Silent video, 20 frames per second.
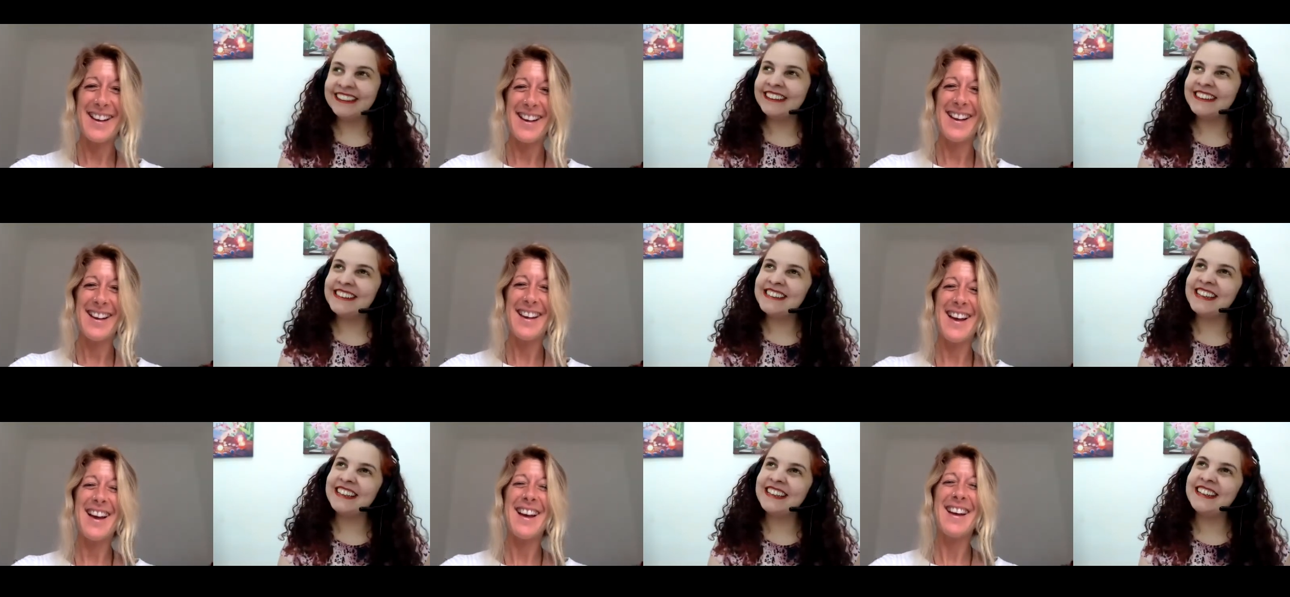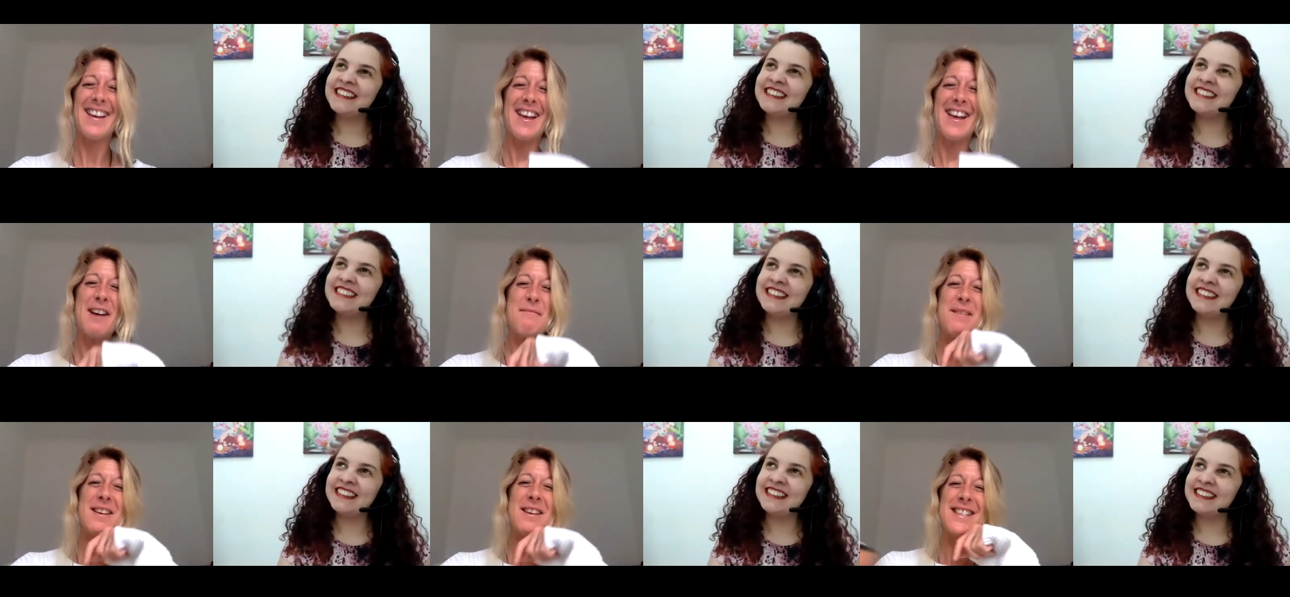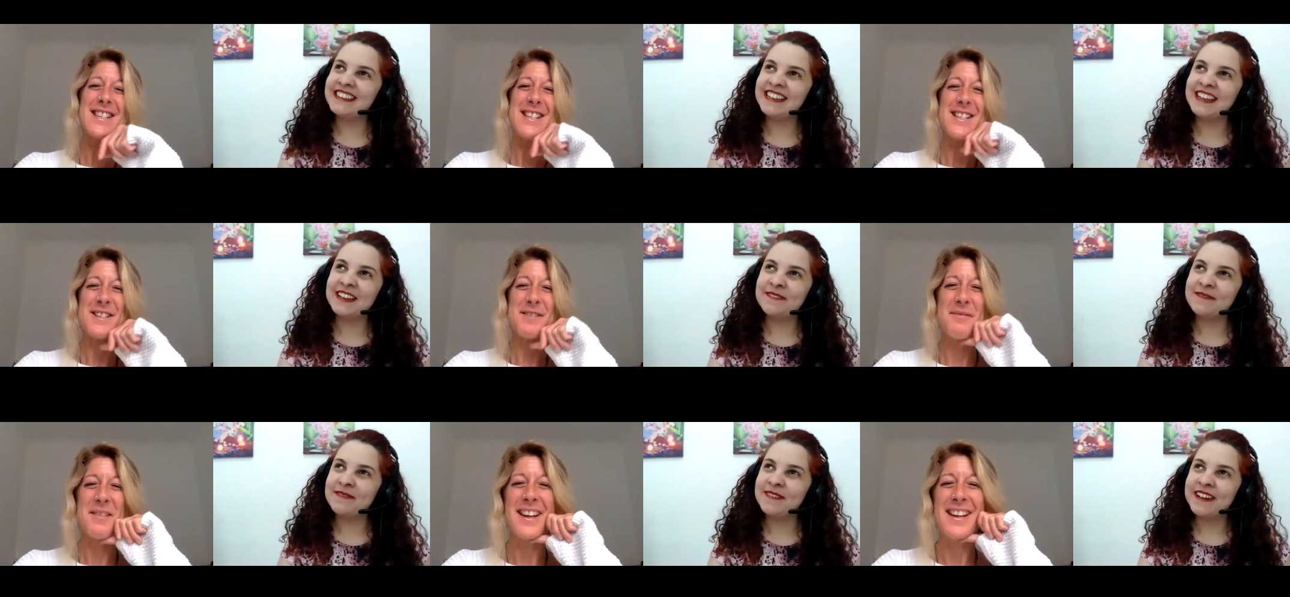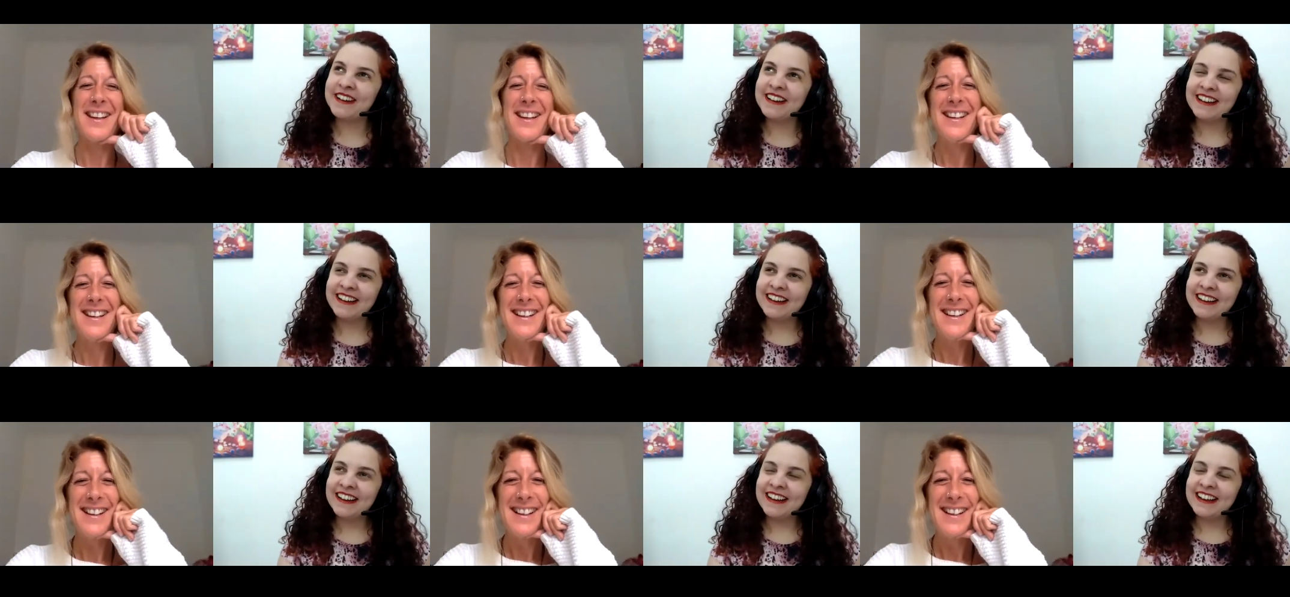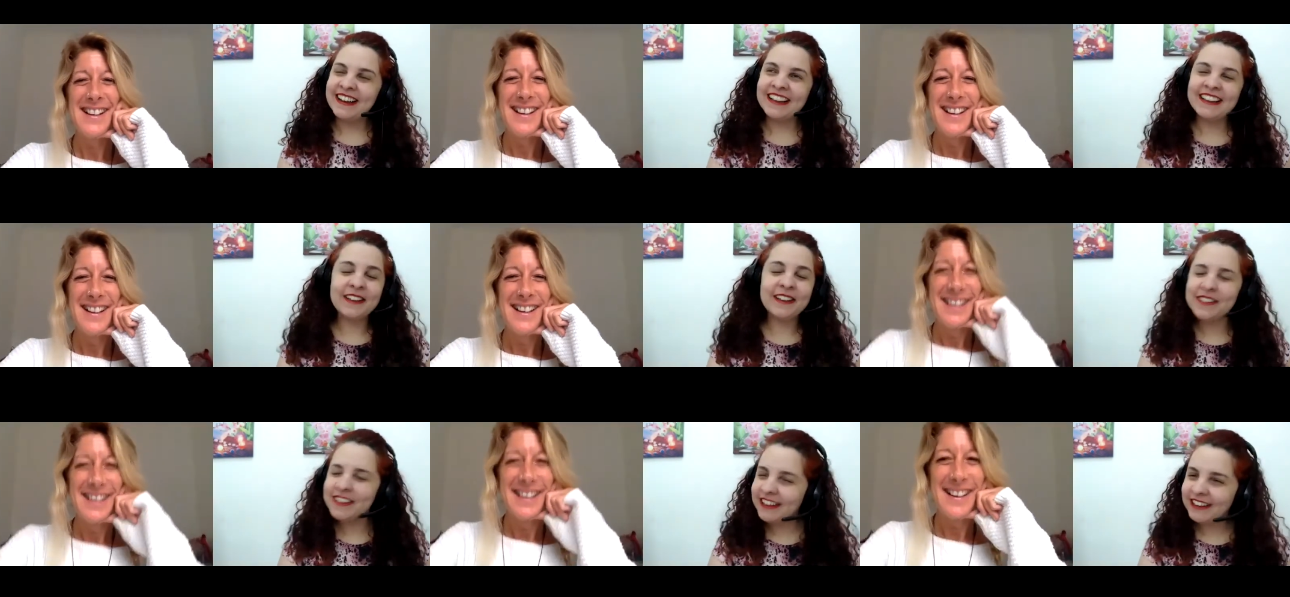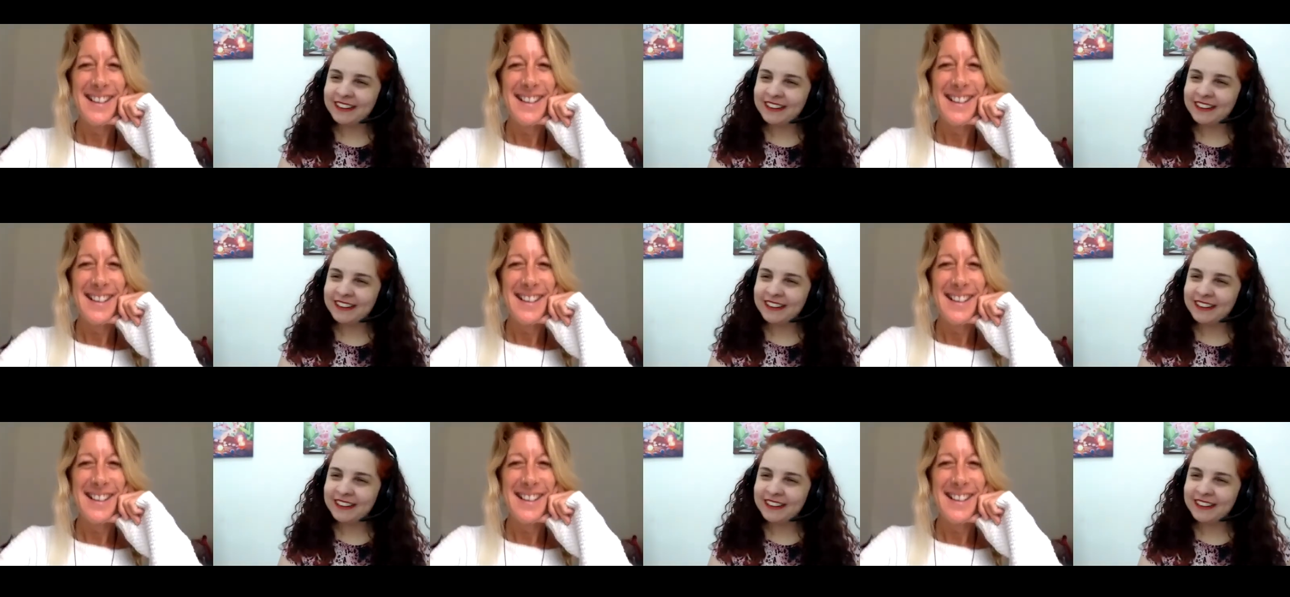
Speaker 1: He said the city's name. And I was like,